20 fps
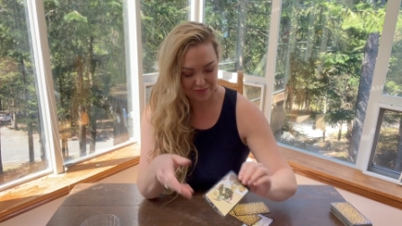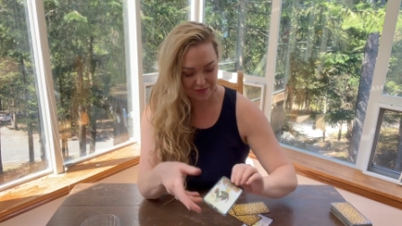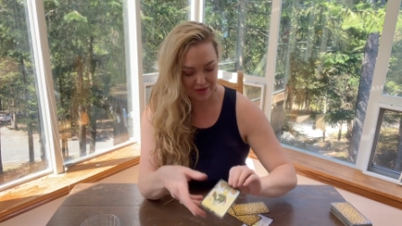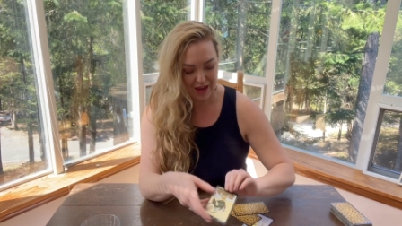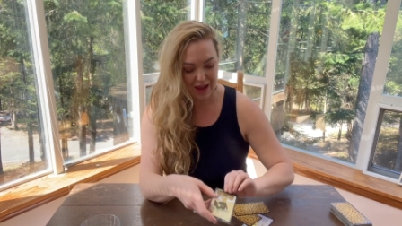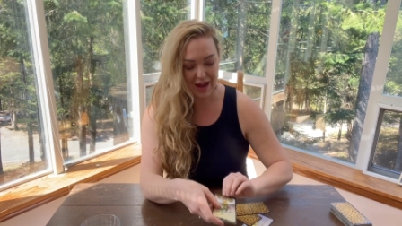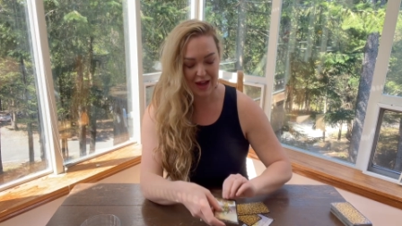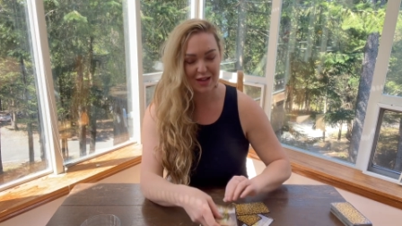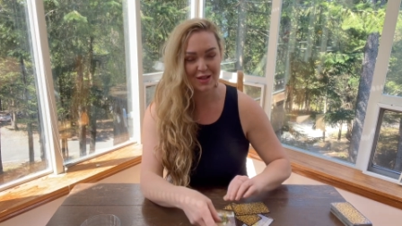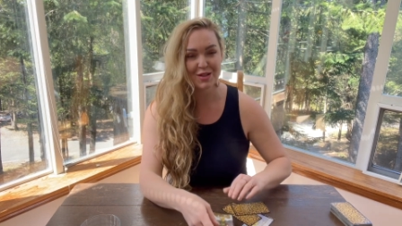
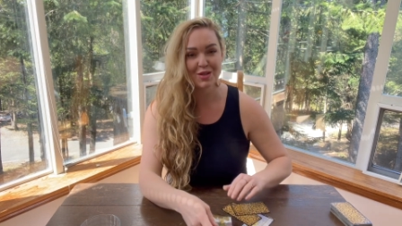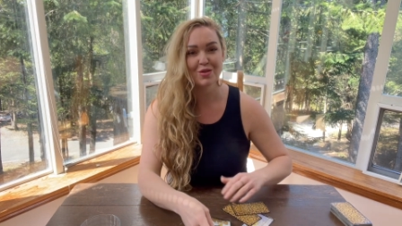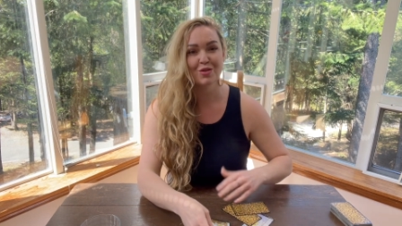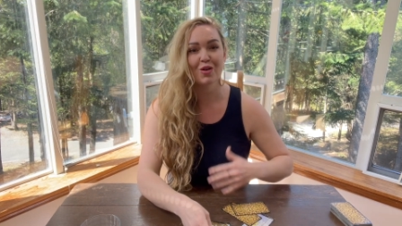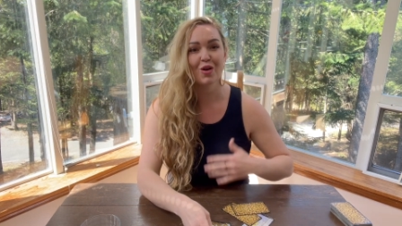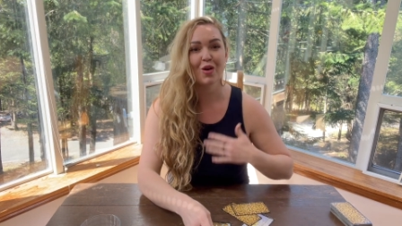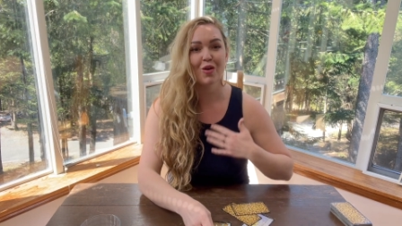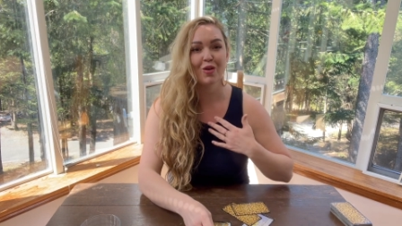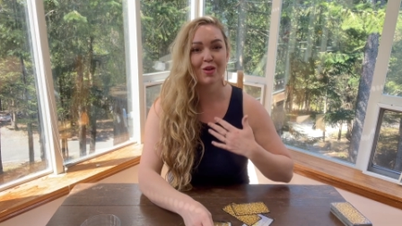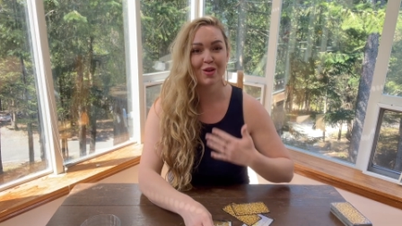as you
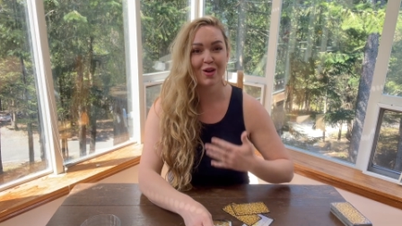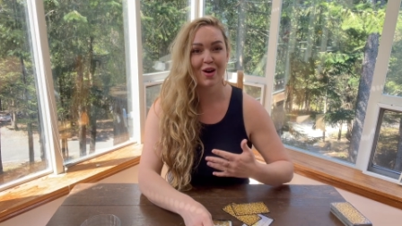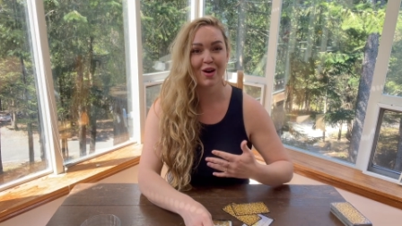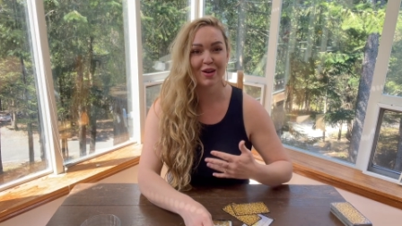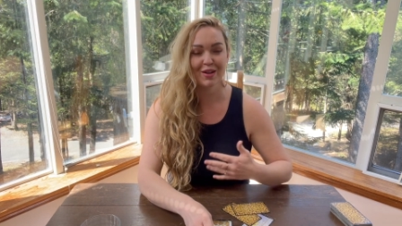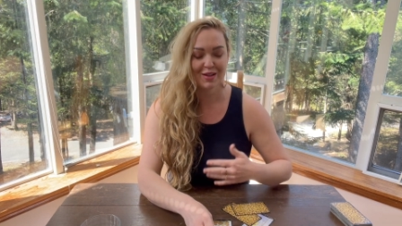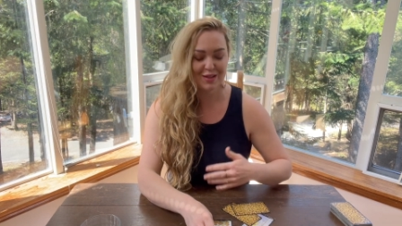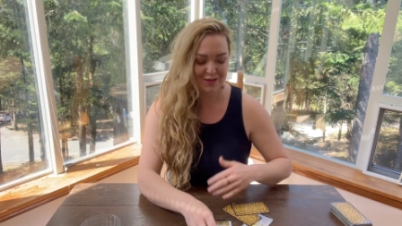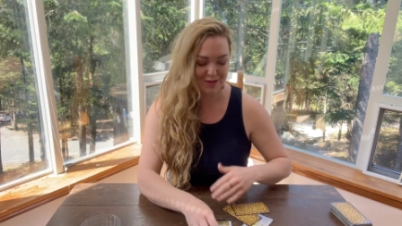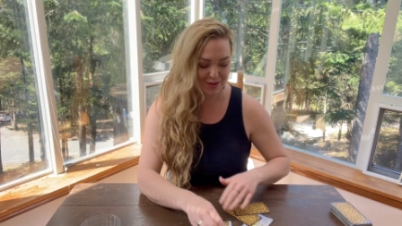go along in
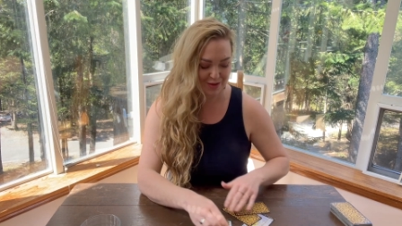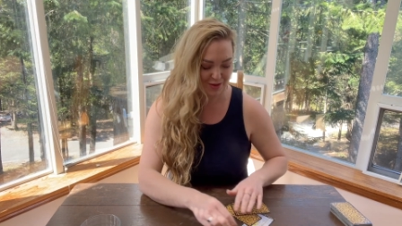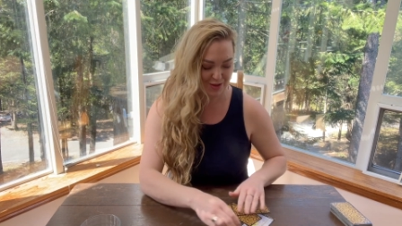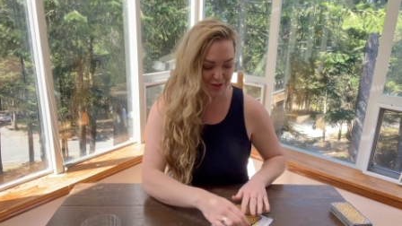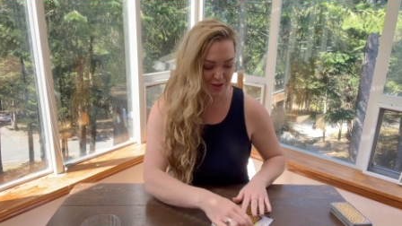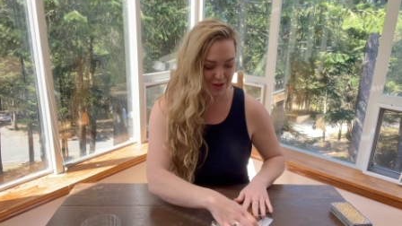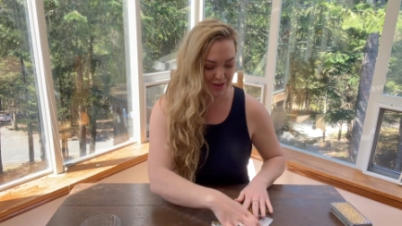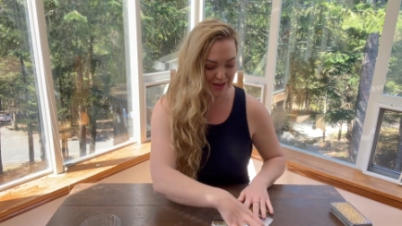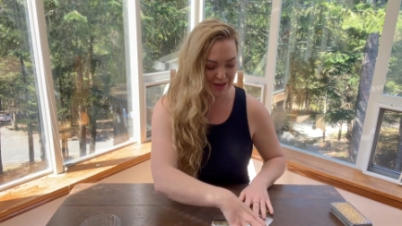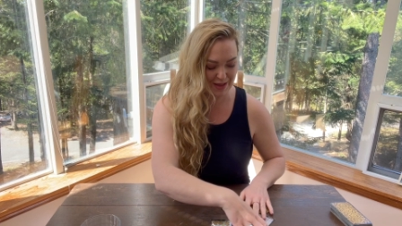this new
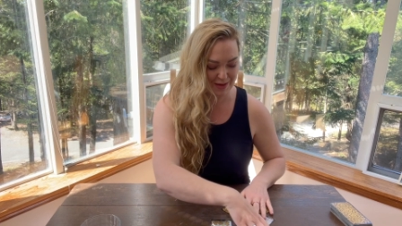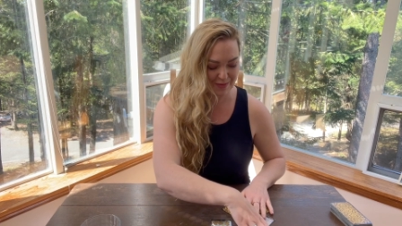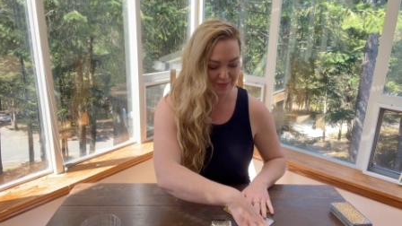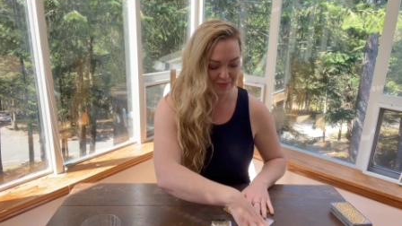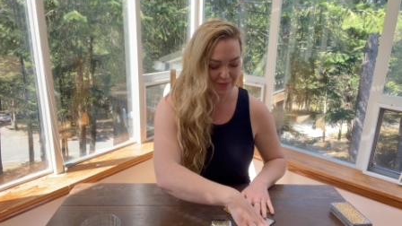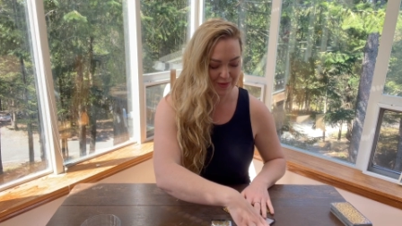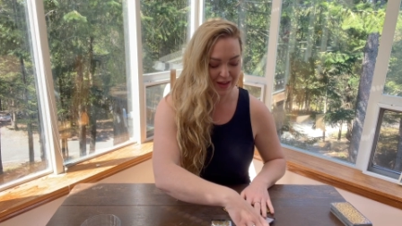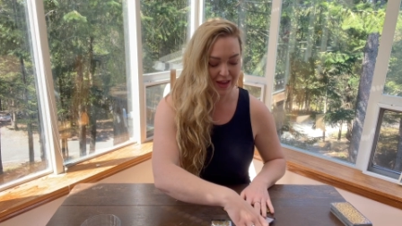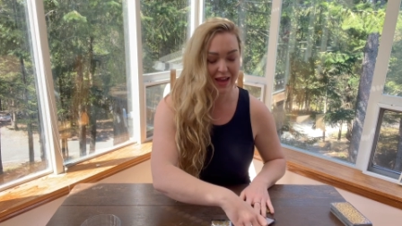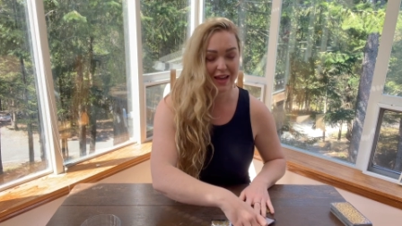journey.
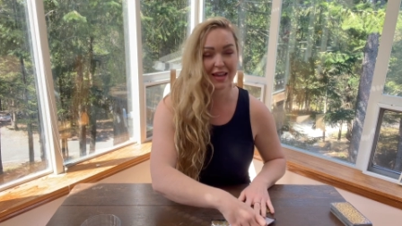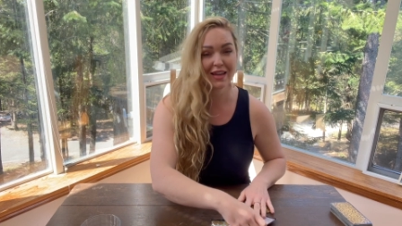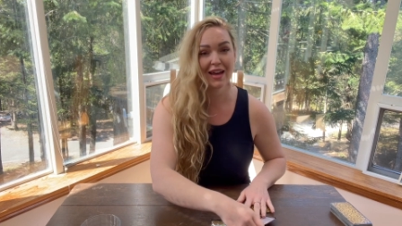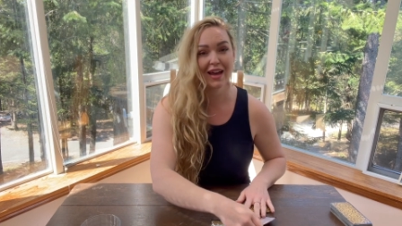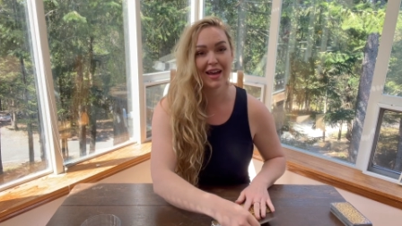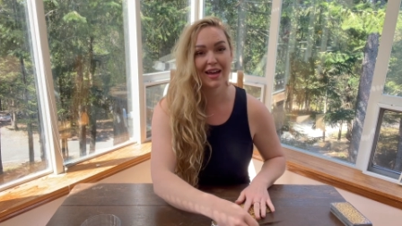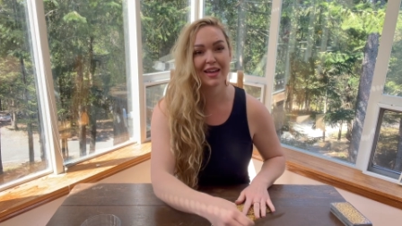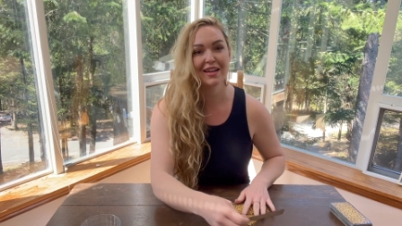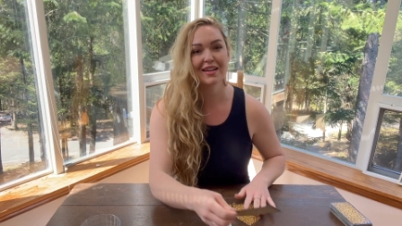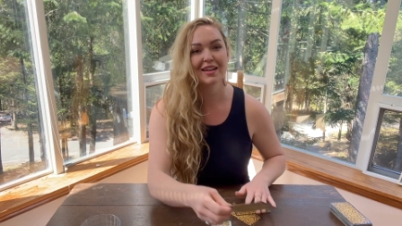
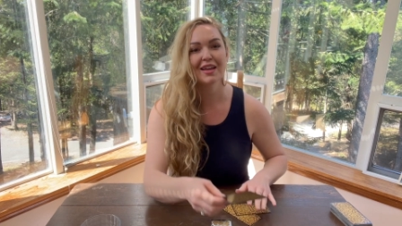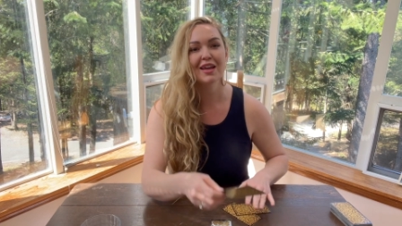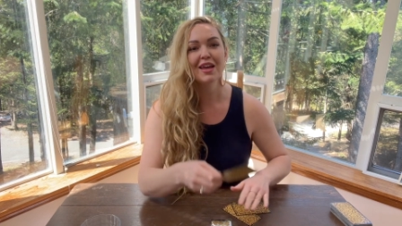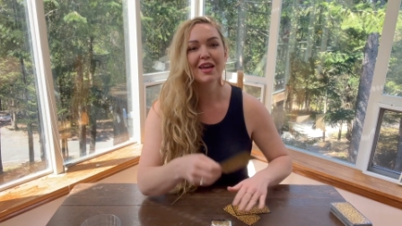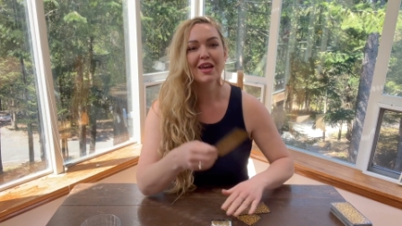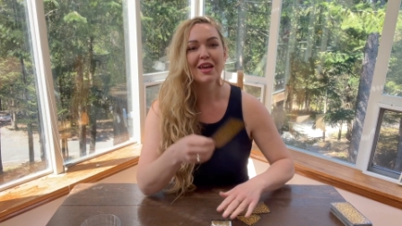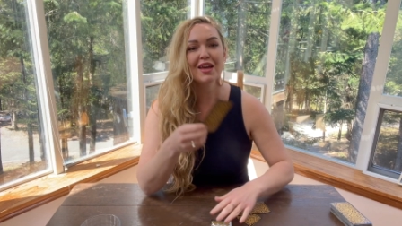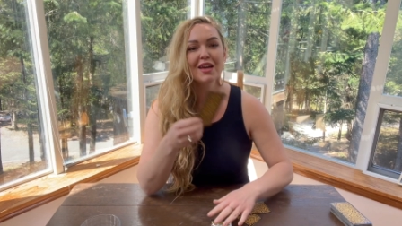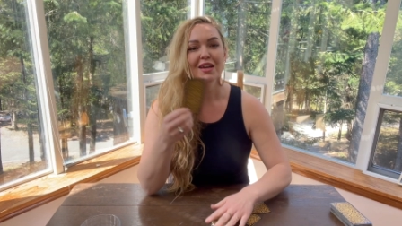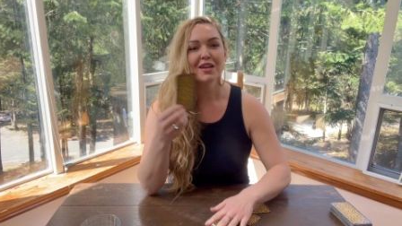
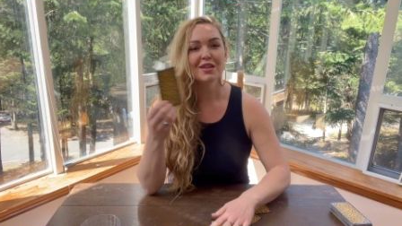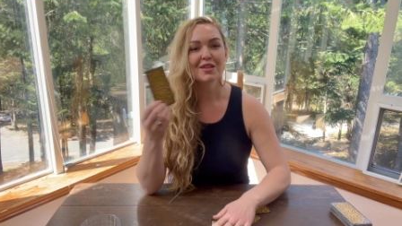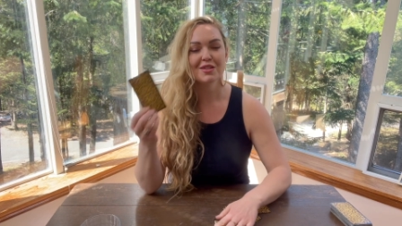Again,